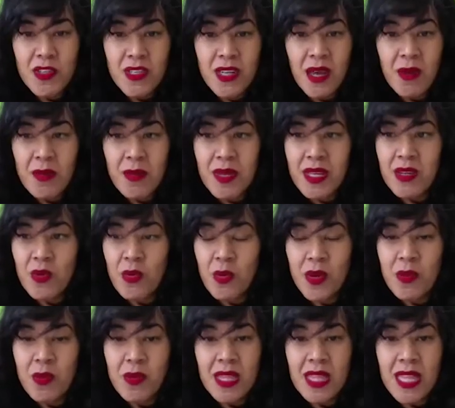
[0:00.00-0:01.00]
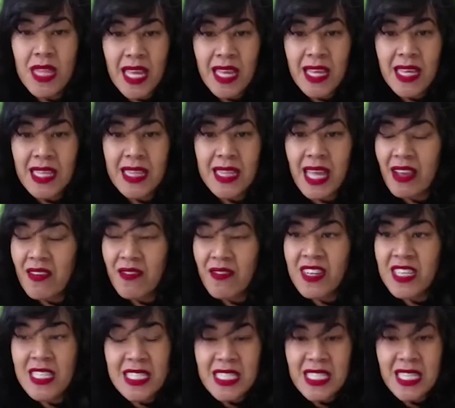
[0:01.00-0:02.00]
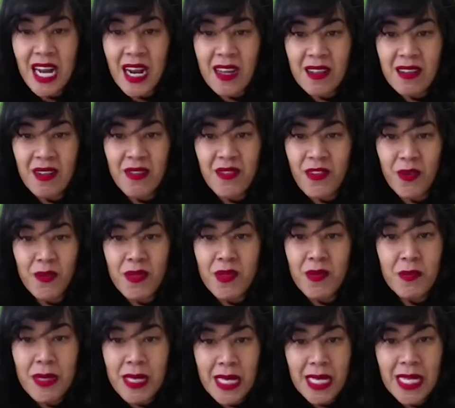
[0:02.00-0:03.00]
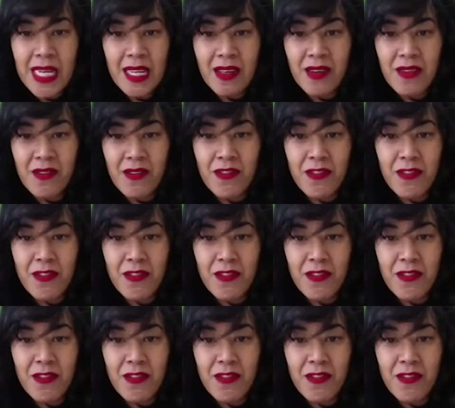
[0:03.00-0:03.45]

I mean, we were there in every struggle from the beginning,